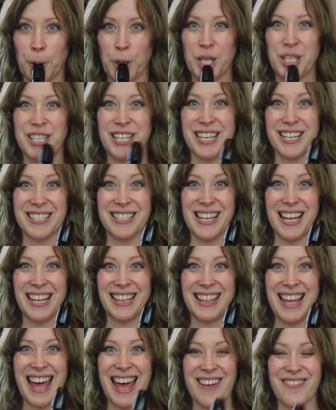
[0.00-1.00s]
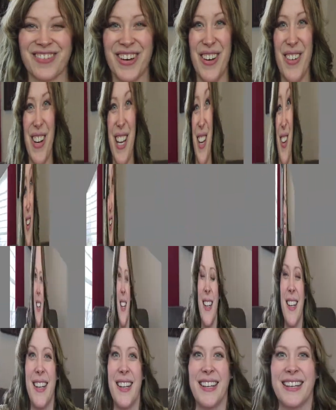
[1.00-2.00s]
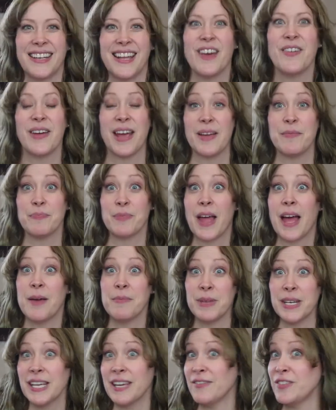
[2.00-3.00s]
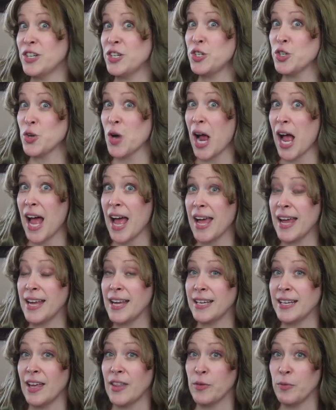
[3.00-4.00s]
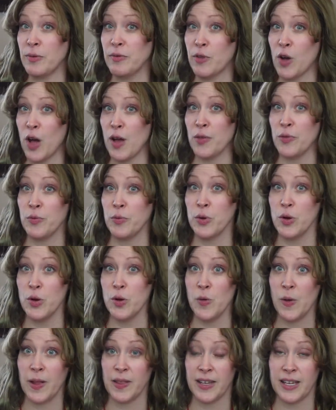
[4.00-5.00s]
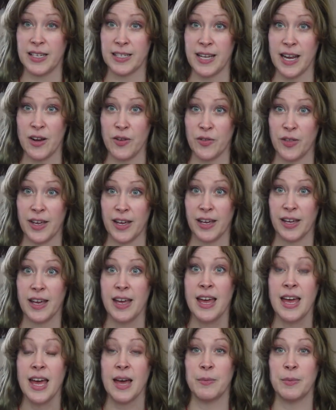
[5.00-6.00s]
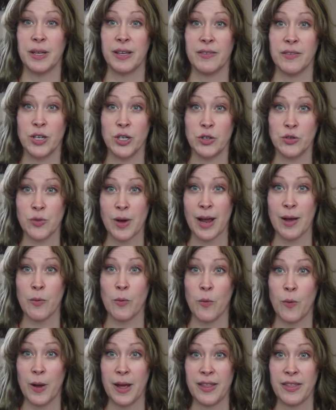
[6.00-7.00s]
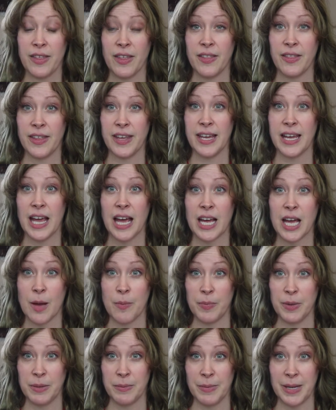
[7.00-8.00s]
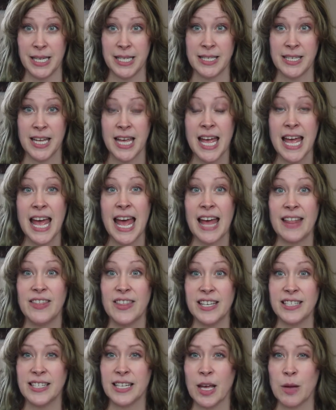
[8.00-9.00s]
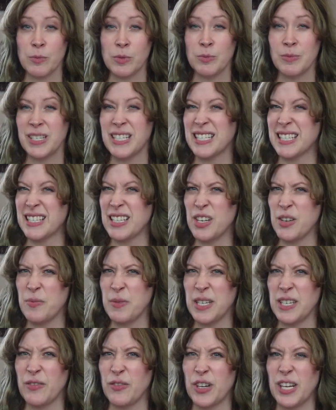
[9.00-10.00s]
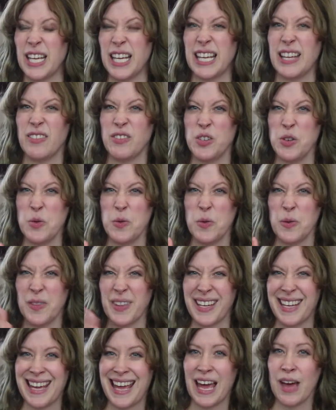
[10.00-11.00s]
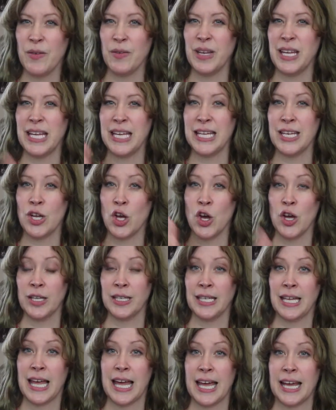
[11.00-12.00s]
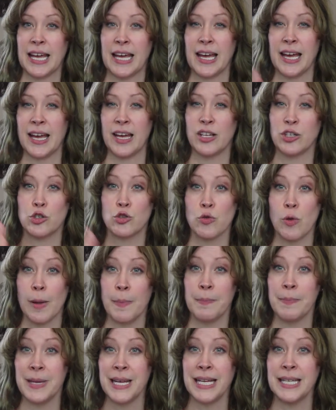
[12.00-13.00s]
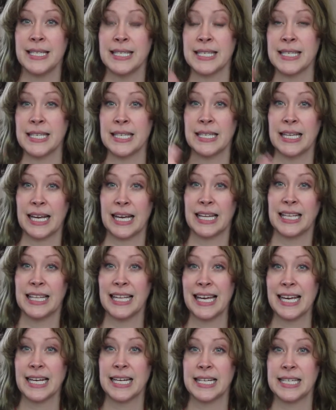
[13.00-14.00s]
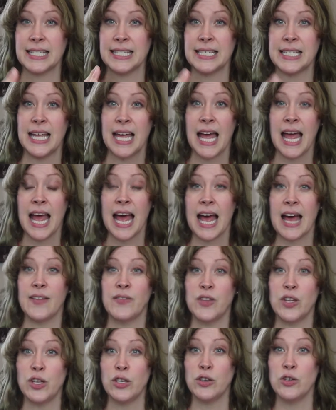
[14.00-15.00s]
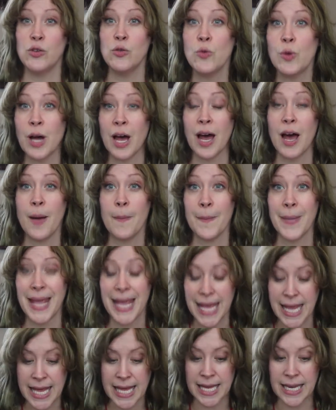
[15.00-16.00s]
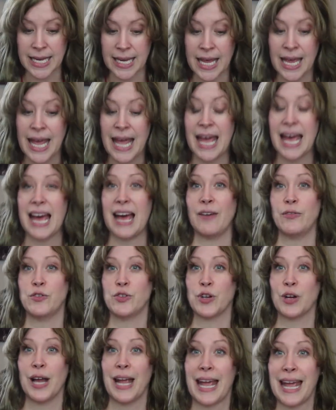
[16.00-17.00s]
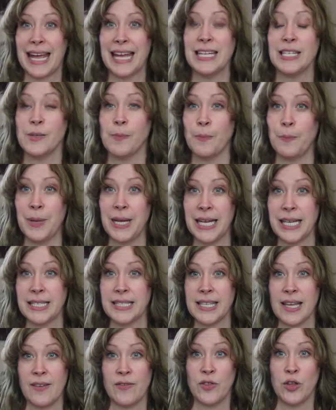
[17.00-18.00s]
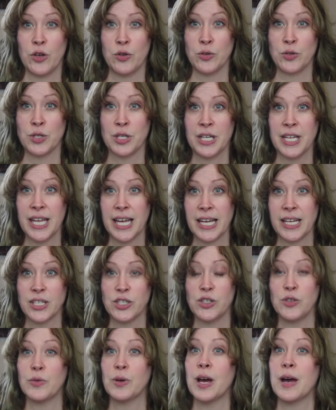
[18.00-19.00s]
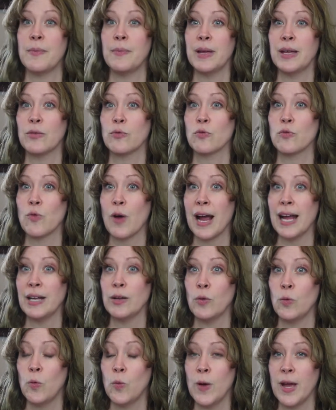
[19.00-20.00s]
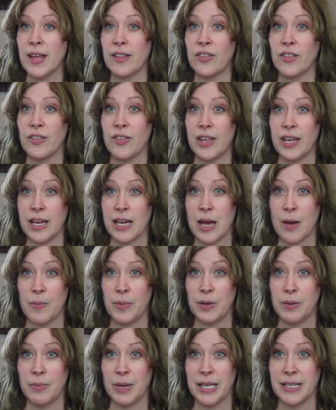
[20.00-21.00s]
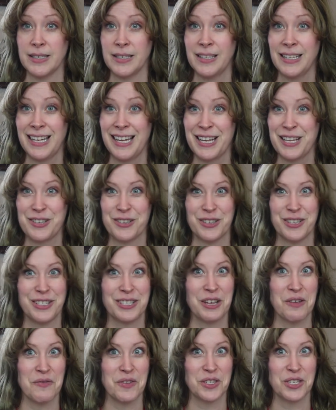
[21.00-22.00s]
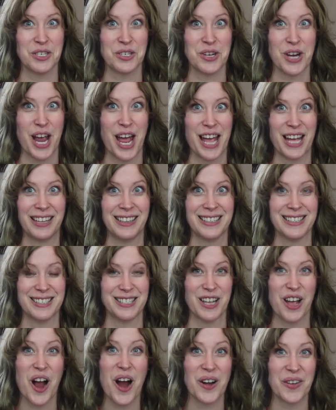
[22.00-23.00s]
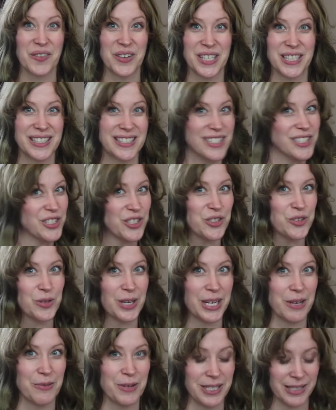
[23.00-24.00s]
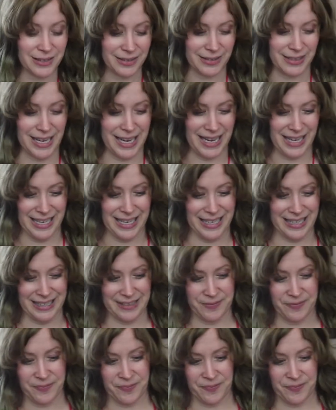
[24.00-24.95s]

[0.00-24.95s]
Just like that. Very good. Okay, I'm gonna give it a try. Now that we've gone through the entire thing, I'm gonna give it a try with the accompaniment. This accompaniment is a little bit different. It gives you the count in on like drum beats, like clicks, and then you come in after 8 beats of those clicks, you come in right with the accompaniment. So let's give this a try. This is the hard one, it's the tricky one.